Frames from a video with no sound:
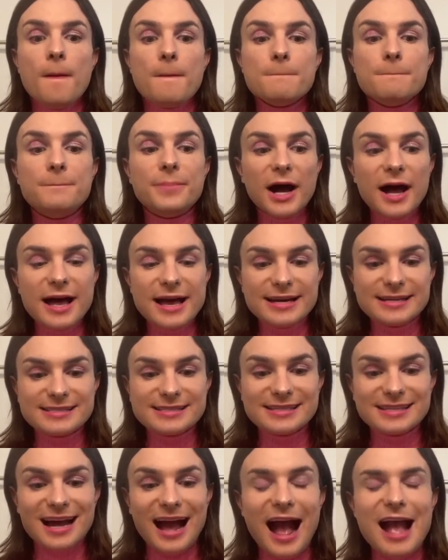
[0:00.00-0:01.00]

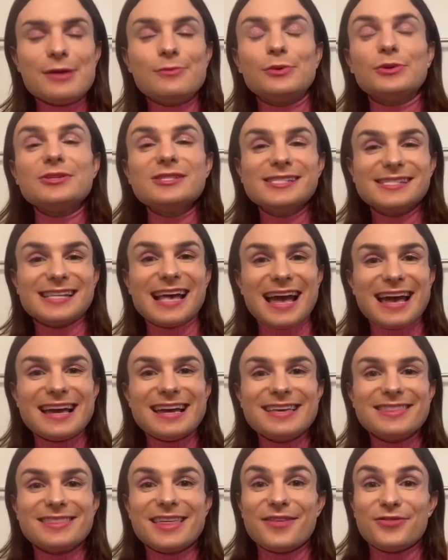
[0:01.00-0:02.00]
but I will say
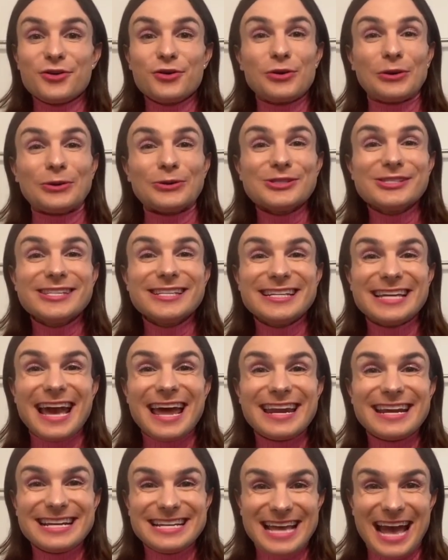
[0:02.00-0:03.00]
that the girls that get
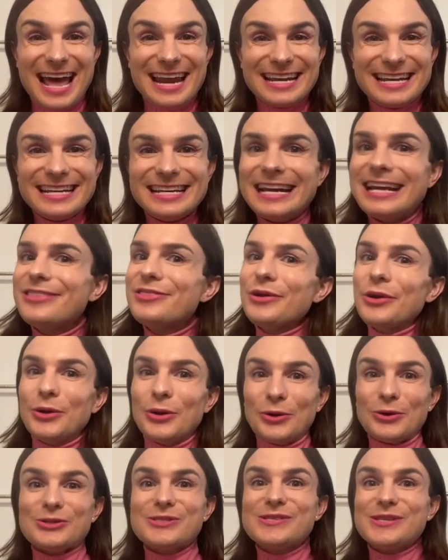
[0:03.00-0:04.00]
it, get it, and the
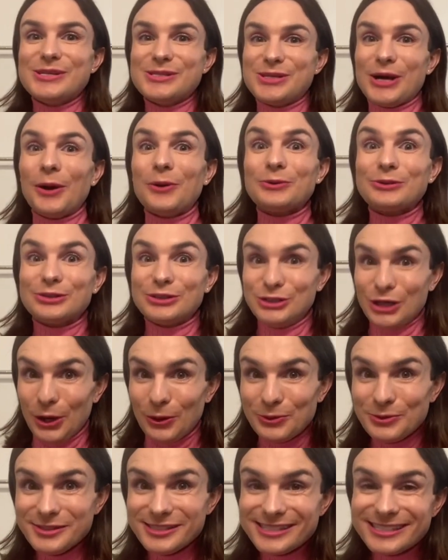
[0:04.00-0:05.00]
girls that don't,
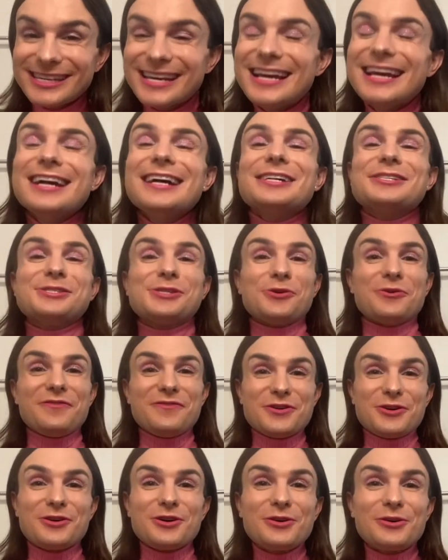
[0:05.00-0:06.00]
don't. So if
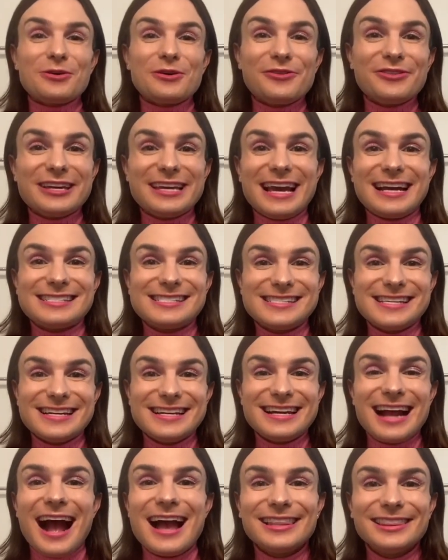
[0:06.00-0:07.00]
you're a girl that gets
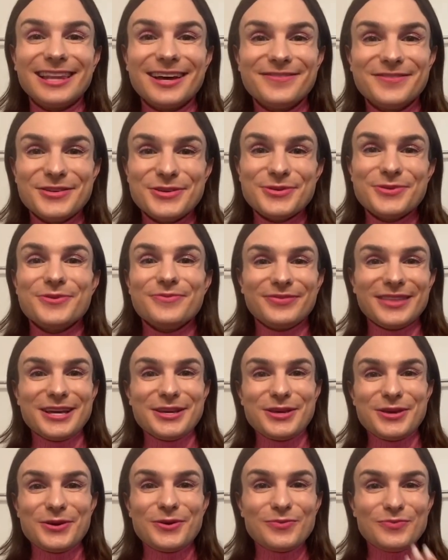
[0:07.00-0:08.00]
it, I love you.
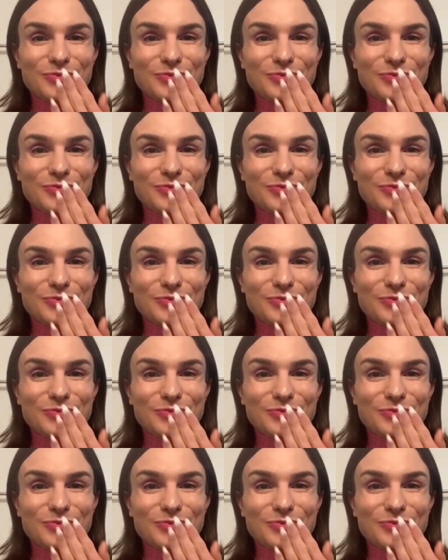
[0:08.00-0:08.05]
Thank you.